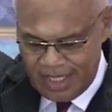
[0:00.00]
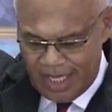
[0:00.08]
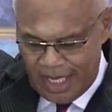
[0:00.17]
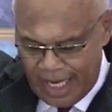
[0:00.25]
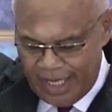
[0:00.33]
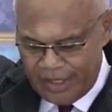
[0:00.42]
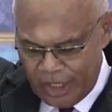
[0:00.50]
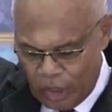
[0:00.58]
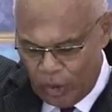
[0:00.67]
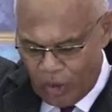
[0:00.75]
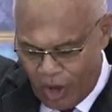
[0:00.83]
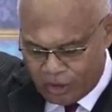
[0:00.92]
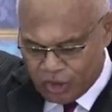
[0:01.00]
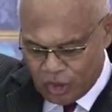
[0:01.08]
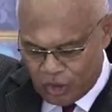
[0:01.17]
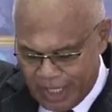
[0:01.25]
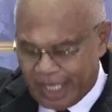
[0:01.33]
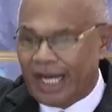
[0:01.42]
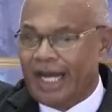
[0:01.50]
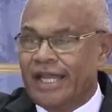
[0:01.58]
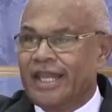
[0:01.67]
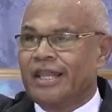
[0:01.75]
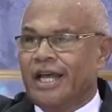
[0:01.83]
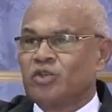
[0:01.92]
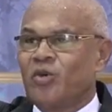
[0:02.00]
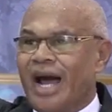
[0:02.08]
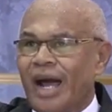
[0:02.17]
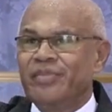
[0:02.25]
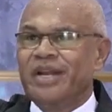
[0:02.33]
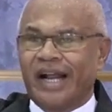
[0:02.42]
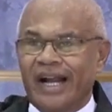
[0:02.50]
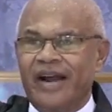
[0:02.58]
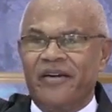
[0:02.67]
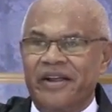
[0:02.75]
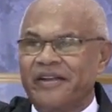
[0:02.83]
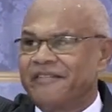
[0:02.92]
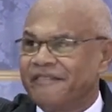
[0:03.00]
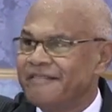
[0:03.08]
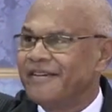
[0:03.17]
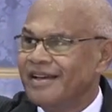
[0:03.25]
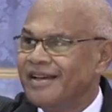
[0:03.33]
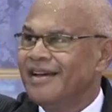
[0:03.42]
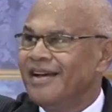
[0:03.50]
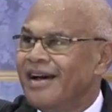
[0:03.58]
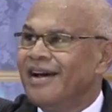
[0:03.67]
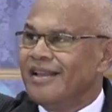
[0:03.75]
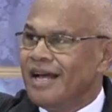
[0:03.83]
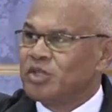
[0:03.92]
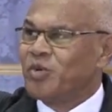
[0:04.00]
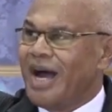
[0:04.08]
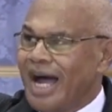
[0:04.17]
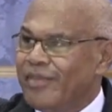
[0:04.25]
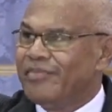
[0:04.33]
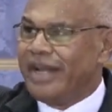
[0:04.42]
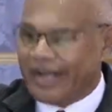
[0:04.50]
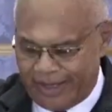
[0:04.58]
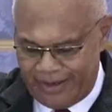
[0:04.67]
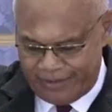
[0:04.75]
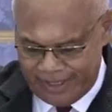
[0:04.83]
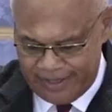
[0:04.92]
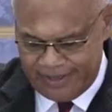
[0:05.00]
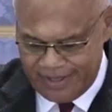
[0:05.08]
And you also declare a thing. That's why I'm declaring. That's why I'm declaring.